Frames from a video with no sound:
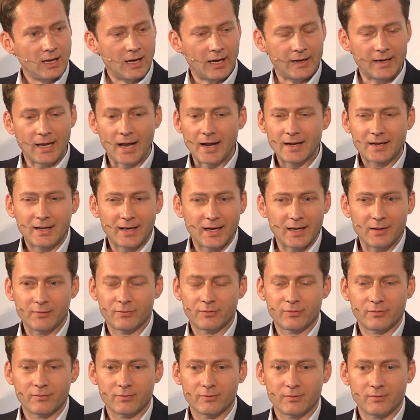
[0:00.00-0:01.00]
An
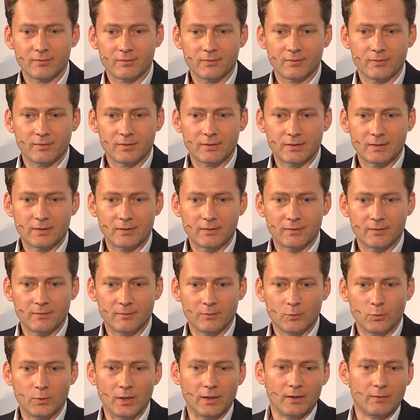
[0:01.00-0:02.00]
archive,
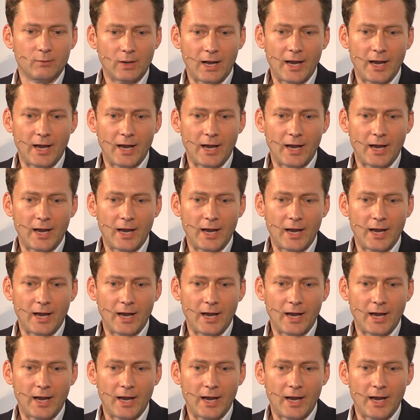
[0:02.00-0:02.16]
well,